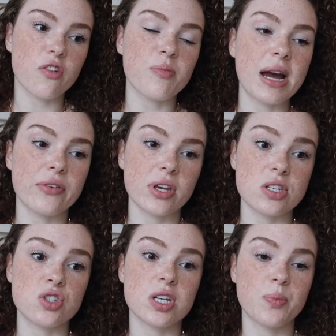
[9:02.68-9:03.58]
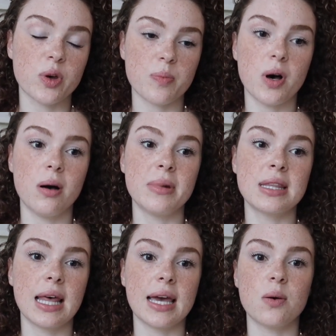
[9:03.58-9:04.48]
off my relationship with
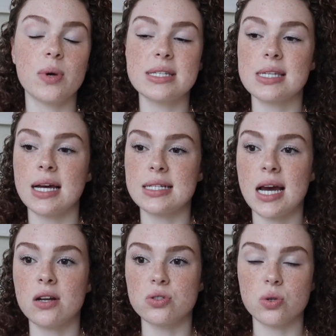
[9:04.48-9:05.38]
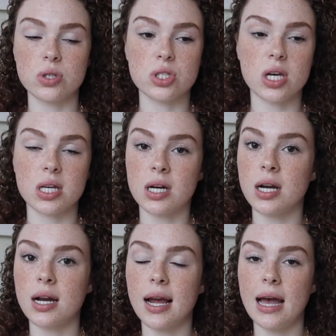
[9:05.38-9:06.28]
Mohammed, like we sat down and told each
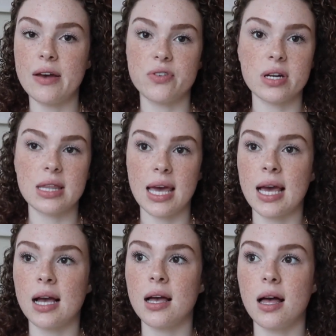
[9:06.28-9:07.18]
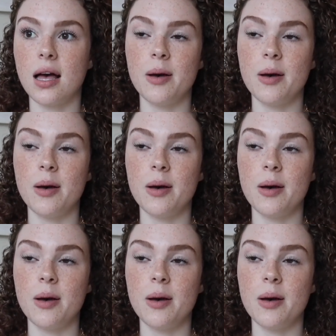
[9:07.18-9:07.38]
other everything